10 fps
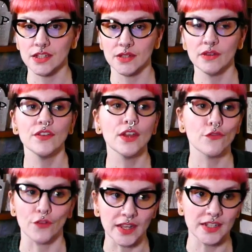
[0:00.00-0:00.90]
so if I
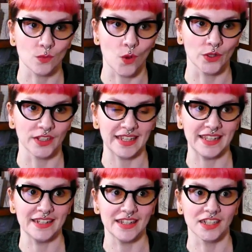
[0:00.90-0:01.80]
find one
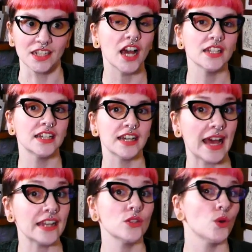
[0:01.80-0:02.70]
in a colour
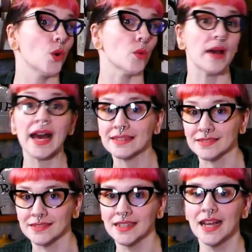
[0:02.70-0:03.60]
and or
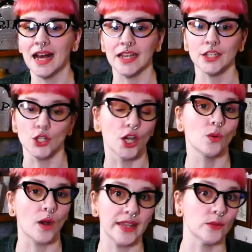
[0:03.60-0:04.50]
pattern I
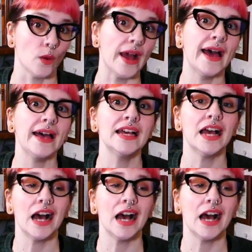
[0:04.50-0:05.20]
know I'd wear,